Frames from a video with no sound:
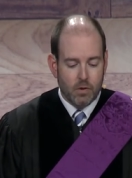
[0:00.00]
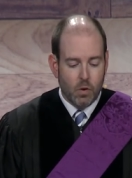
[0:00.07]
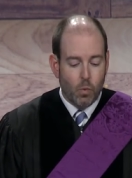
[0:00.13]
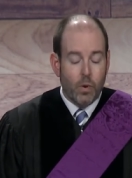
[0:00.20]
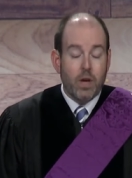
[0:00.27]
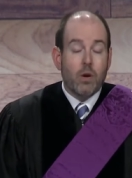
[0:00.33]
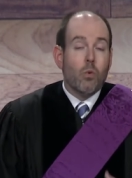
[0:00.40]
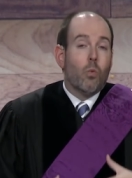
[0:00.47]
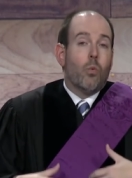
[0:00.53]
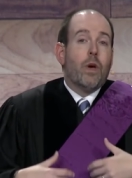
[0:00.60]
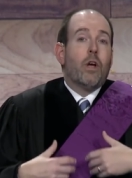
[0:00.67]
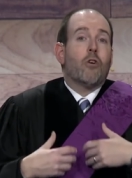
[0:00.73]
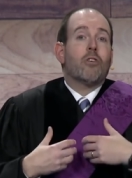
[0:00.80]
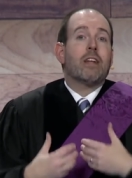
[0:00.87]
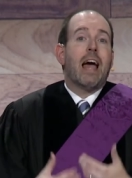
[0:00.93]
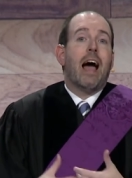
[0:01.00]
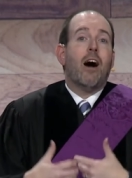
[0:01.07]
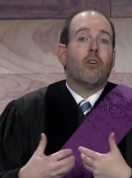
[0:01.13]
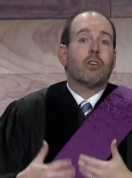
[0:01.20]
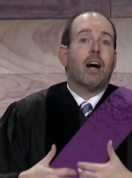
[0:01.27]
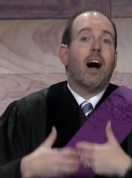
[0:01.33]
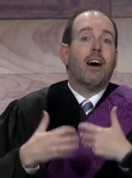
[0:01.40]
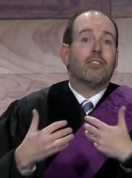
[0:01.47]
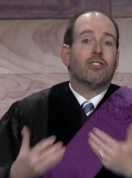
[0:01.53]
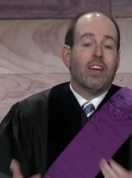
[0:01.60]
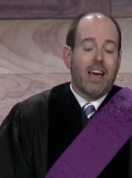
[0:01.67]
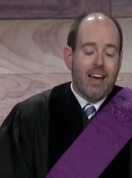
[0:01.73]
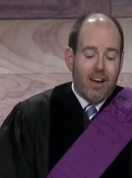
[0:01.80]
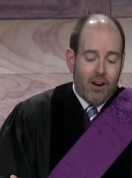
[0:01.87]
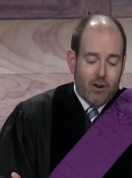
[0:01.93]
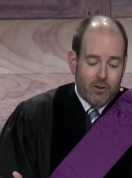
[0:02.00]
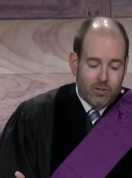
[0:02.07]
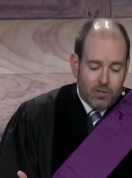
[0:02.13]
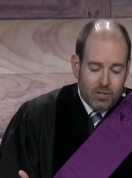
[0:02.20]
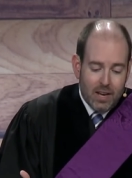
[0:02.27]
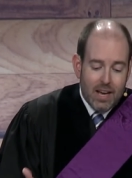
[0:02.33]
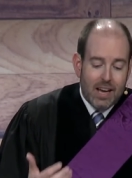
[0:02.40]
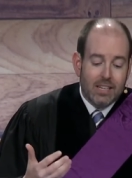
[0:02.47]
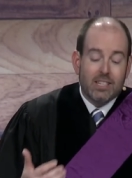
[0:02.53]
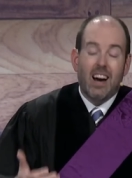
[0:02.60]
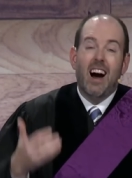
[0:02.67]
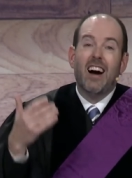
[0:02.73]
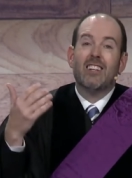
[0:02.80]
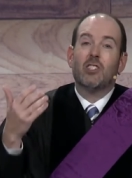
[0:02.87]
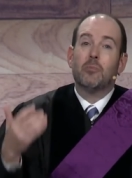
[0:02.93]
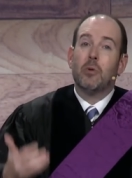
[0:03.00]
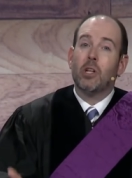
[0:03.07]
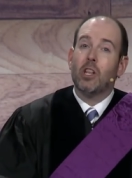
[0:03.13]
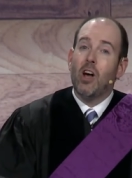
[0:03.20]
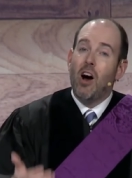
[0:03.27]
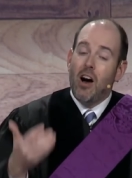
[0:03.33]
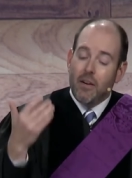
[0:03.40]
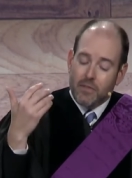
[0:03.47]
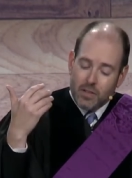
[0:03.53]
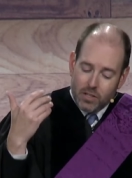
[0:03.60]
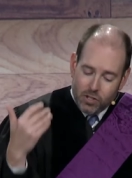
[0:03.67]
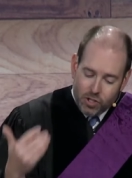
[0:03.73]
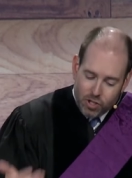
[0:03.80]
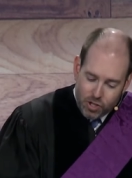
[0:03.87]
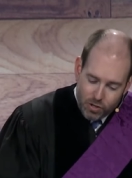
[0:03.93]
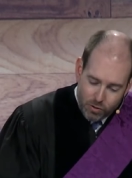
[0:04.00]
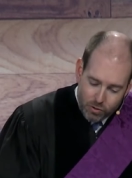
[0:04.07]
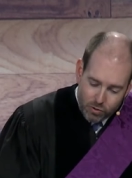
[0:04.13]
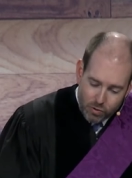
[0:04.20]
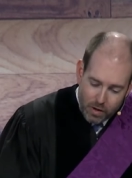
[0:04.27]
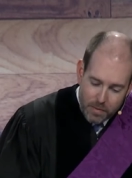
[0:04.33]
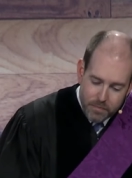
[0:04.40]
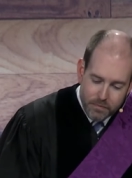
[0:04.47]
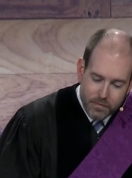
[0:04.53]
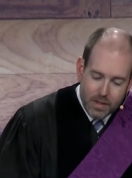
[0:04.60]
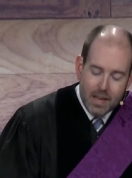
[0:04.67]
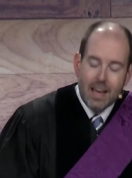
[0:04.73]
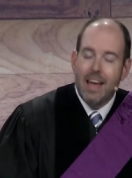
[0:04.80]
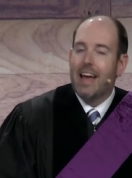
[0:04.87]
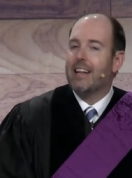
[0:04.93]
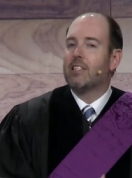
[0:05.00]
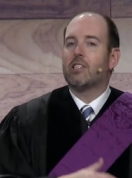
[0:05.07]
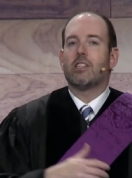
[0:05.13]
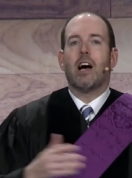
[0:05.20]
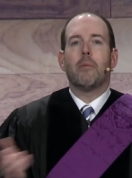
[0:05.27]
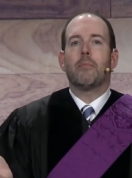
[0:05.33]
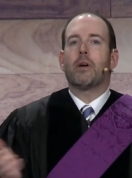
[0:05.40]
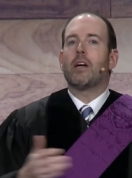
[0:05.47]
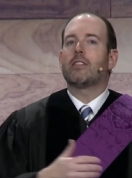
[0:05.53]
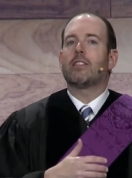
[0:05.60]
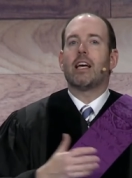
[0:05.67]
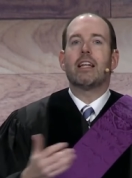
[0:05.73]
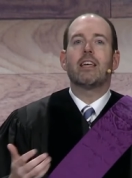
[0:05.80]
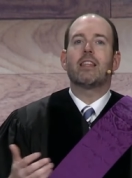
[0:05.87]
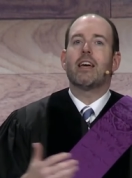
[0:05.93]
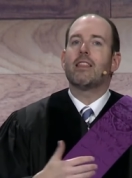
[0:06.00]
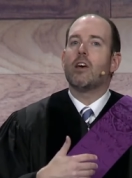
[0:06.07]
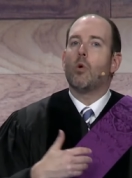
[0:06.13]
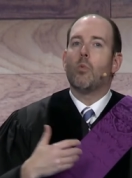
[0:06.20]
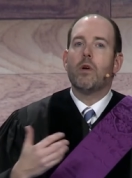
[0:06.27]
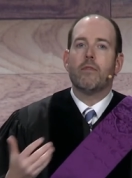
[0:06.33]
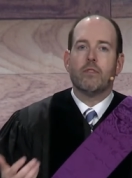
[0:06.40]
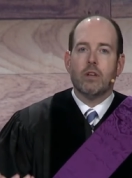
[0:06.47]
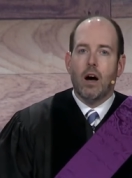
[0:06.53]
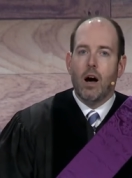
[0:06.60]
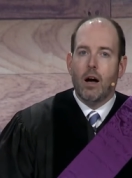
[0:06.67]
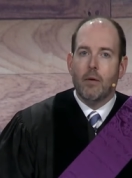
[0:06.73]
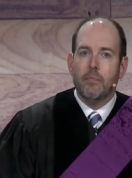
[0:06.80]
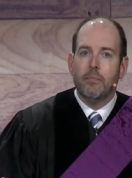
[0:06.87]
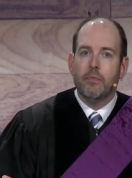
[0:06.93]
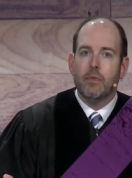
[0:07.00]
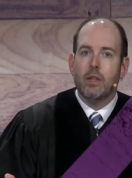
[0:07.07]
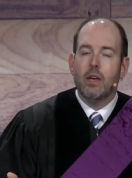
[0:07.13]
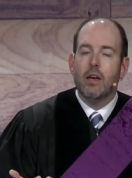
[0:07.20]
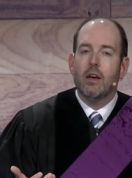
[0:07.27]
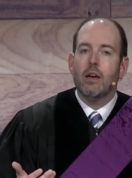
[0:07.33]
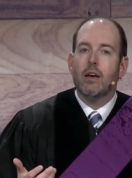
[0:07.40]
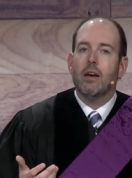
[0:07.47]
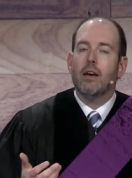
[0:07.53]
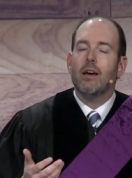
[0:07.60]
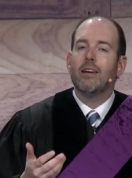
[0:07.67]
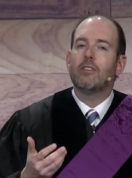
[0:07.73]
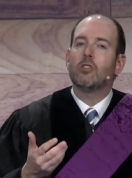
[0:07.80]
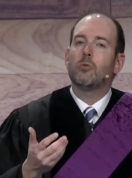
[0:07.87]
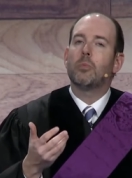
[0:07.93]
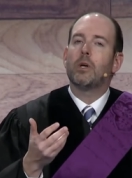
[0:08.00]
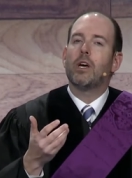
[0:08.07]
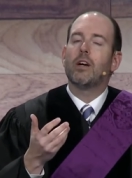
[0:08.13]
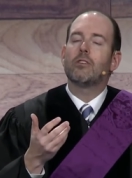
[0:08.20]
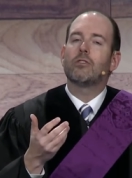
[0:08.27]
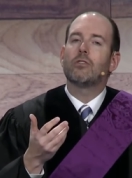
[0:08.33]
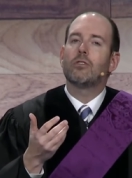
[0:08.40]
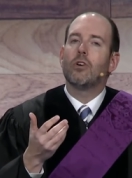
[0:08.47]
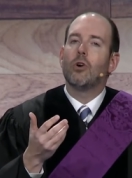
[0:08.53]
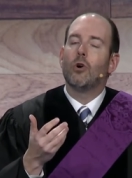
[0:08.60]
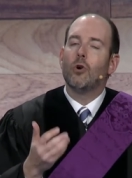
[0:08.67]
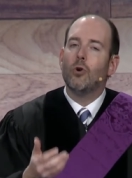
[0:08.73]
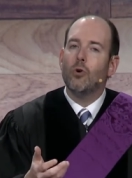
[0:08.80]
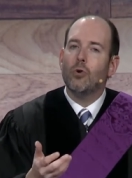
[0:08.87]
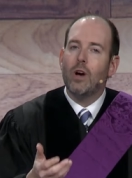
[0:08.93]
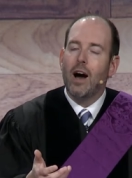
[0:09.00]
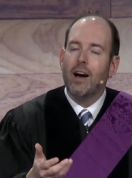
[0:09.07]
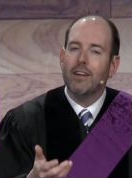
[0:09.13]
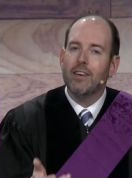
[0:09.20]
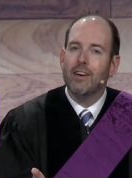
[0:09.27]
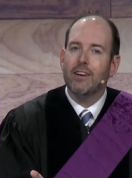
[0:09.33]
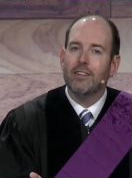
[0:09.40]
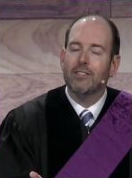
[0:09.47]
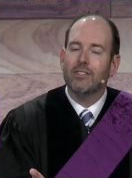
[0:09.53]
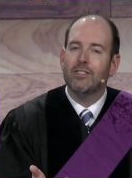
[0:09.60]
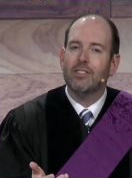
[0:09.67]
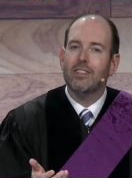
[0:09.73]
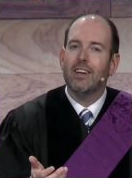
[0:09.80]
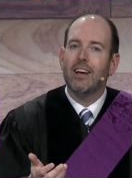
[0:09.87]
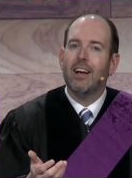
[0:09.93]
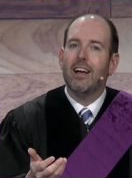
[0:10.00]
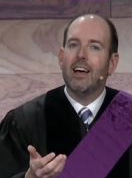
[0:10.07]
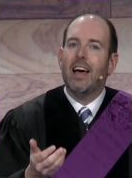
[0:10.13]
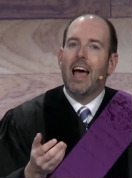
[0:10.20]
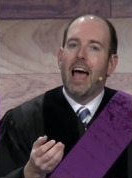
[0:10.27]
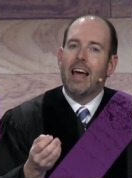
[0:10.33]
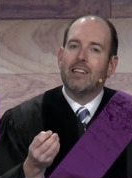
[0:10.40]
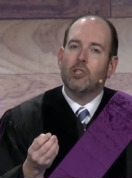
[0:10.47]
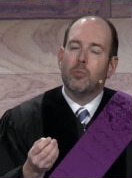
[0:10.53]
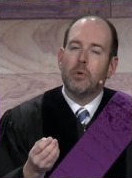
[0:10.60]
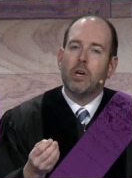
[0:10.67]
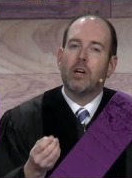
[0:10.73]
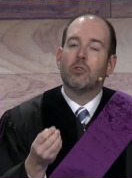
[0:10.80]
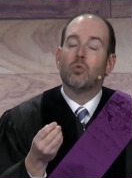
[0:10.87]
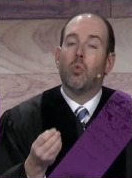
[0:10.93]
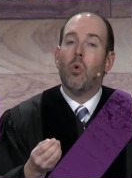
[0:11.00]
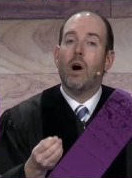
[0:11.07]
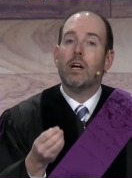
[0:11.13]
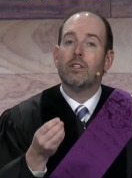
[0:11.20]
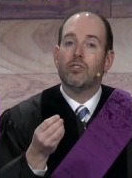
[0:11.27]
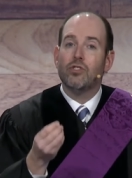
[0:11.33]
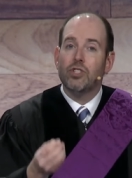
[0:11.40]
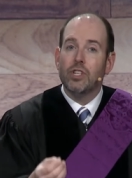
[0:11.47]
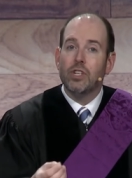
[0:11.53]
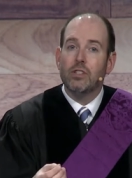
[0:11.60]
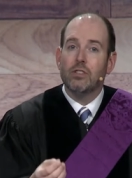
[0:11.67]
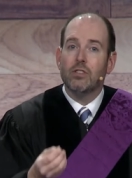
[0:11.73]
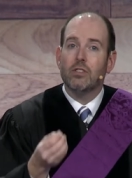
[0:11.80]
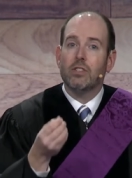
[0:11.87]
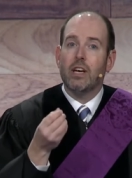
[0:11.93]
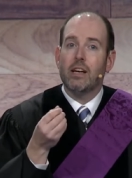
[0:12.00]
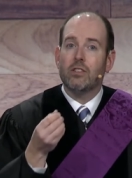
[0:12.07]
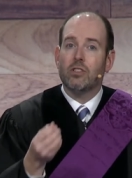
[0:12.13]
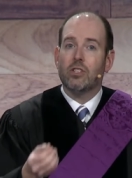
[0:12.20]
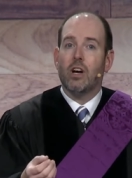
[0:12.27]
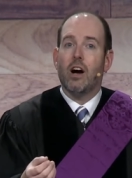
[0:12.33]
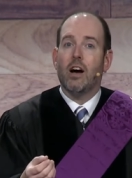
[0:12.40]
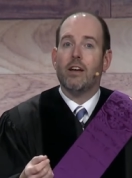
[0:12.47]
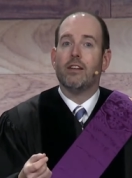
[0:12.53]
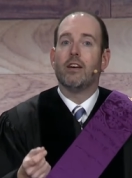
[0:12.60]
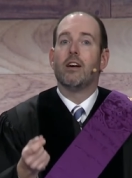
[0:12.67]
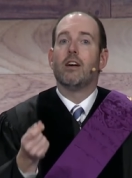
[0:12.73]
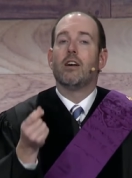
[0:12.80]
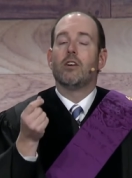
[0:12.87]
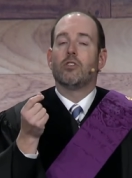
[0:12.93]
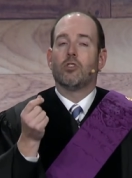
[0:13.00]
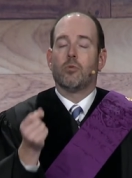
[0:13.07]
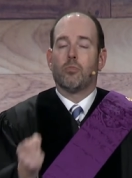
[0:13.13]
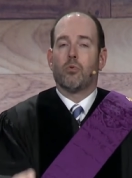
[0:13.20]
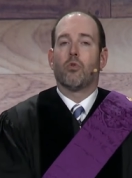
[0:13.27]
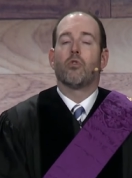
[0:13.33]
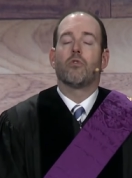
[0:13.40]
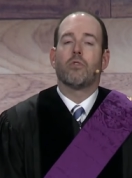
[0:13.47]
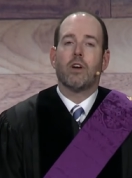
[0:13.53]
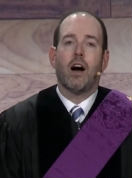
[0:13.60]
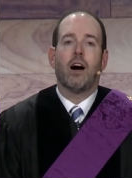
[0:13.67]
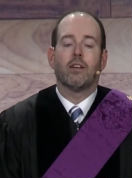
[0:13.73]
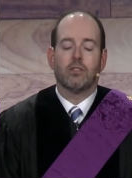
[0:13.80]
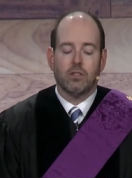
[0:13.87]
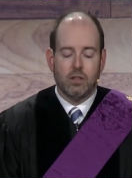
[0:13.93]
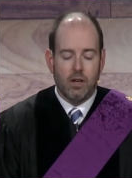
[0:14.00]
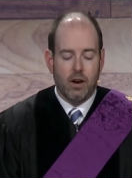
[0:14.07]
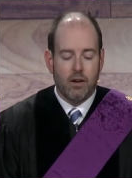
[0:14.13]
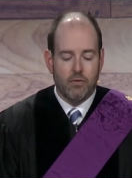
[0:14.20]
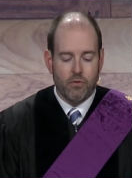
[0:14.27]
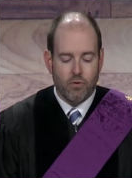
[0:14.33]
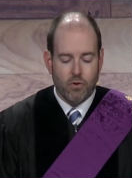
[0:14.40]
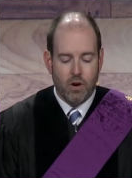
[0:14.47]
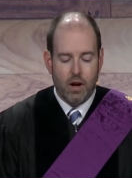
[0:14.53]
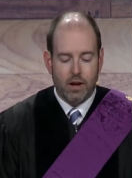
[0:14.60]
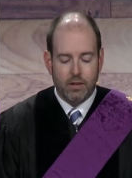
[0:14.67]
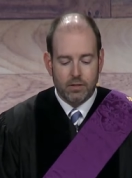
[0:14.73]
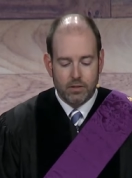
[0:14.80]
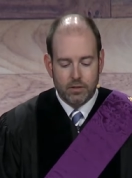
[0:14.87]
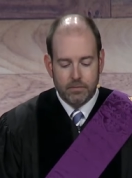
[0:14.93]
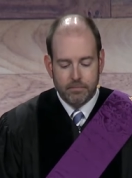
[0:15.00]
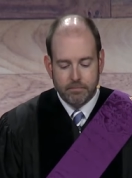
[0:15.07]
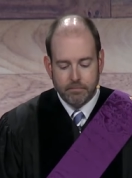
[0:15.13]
We, we are now God's heirs, God's beloved children. And it's not because anything that we've done, it's because who God is. And it's because what Jesus has done to prove God's love for us.